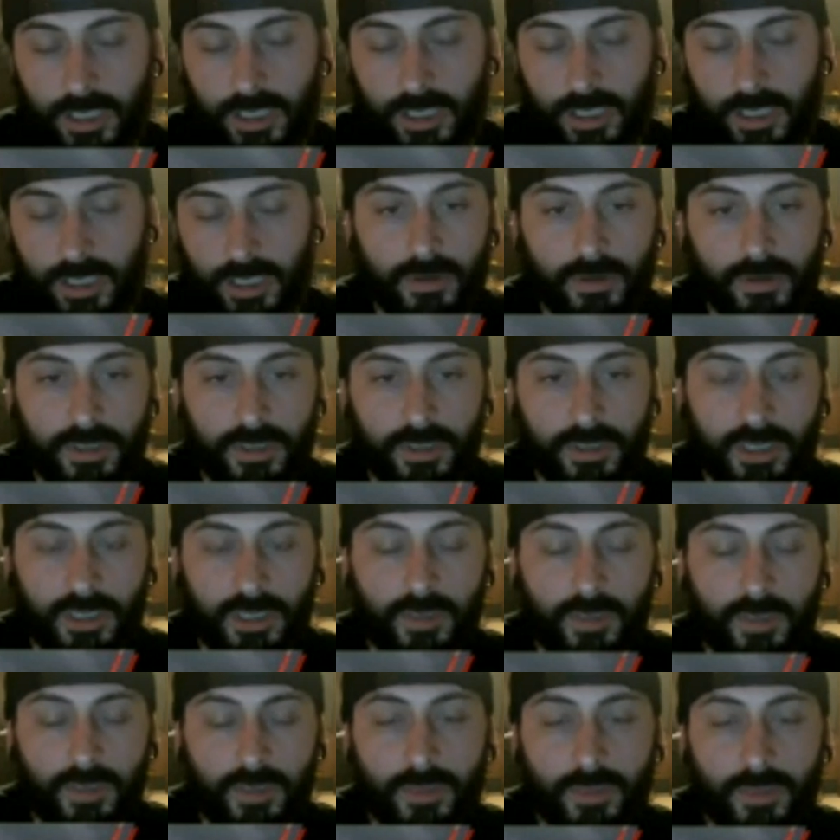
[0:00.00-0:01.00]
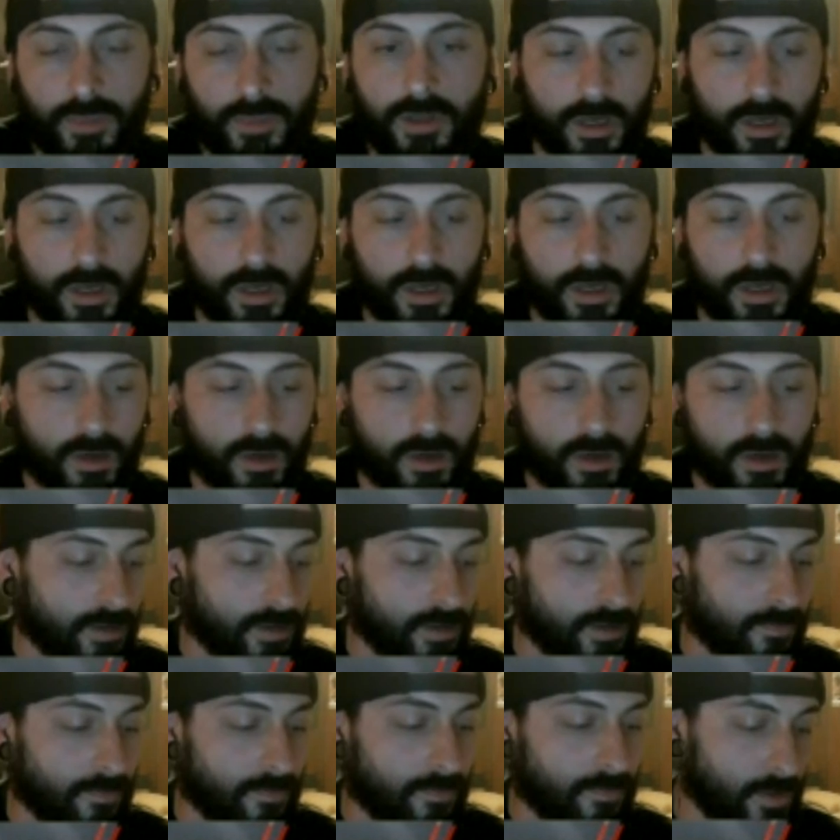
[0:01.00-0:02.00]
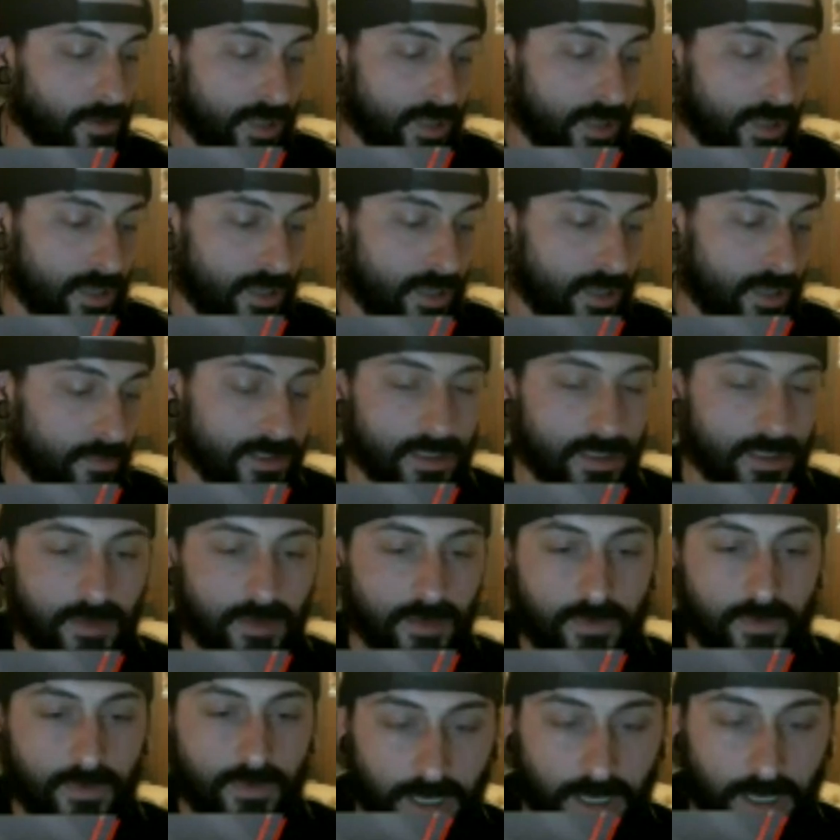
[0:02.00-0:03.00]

keep on keeping on. You can keep buying stuff